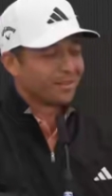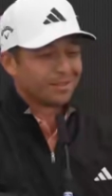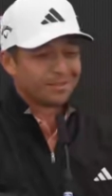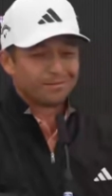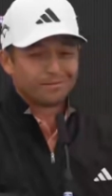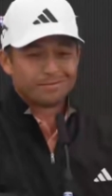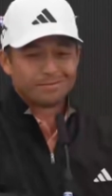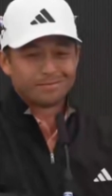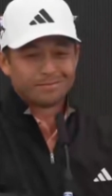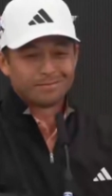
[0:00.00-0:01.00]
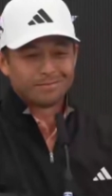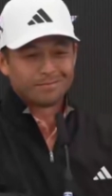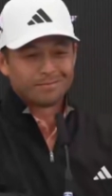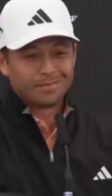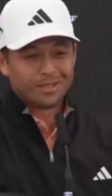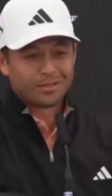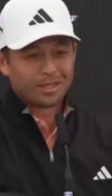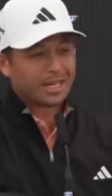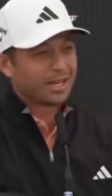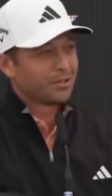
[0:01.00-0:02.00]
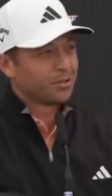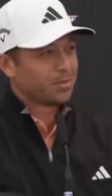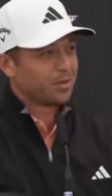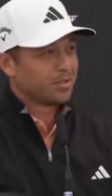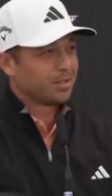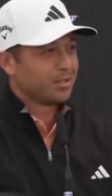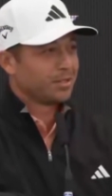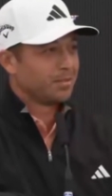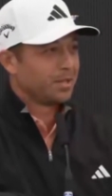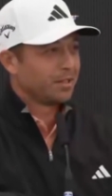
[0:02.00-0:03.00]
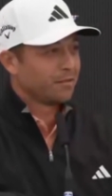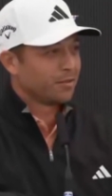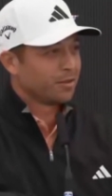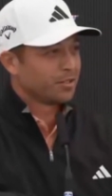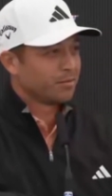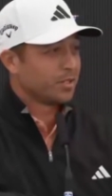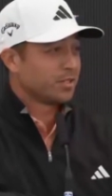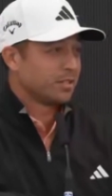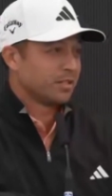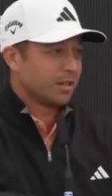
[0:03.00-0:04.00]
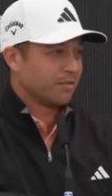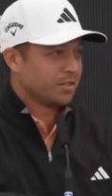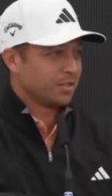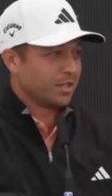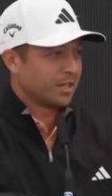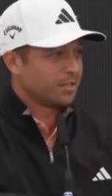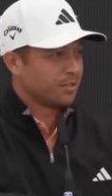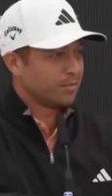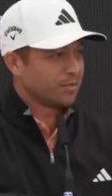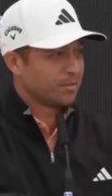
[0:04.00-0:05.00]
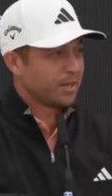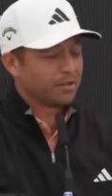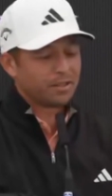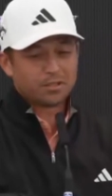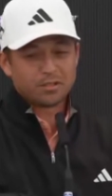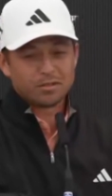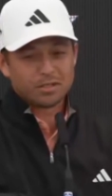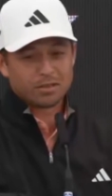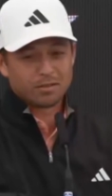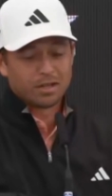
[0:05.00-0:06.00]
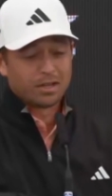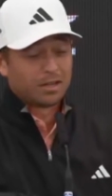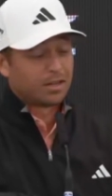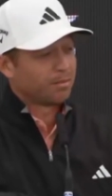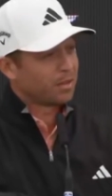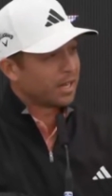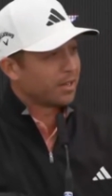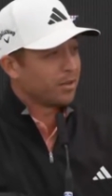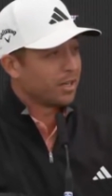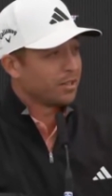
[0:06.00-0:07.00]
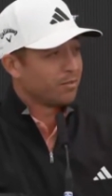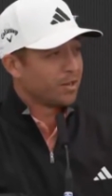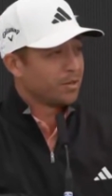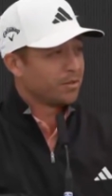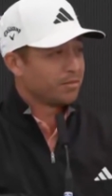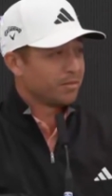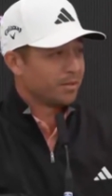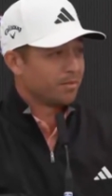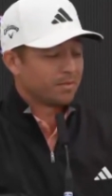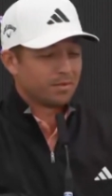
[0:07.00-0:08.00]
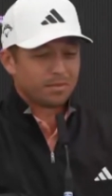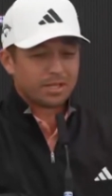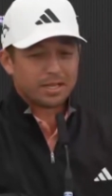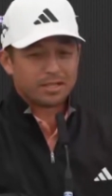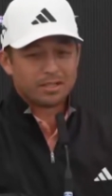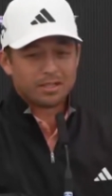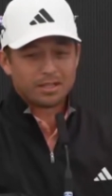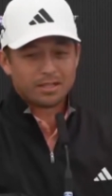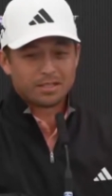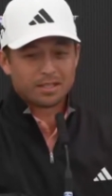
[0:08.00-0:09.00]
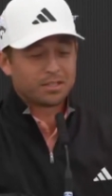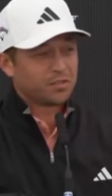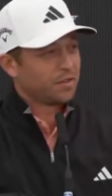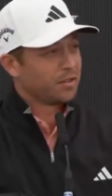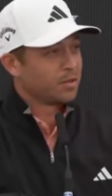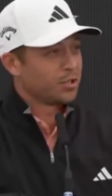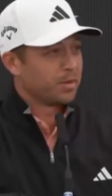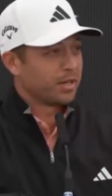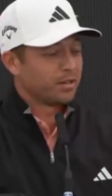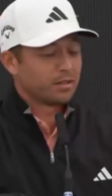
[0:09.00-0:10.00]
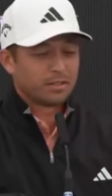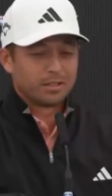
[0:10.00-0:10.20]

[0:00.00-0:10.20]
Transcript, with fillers: Um, you know, the guy who was supposed to, to be there for us wasn't. Obviously, he had some some health issues. So I'm glad we got the memo. I'm, I'm glad that he said he's feeling much better.